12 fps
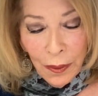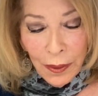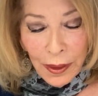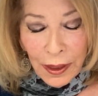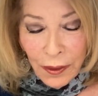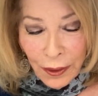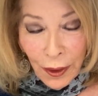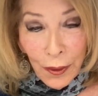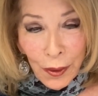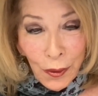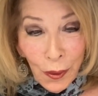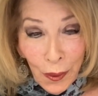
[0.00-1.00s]
That's another
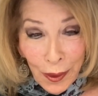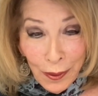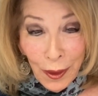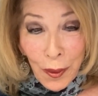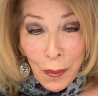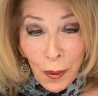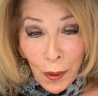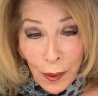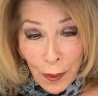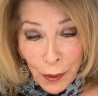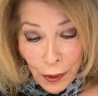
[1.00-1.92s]
story, another program.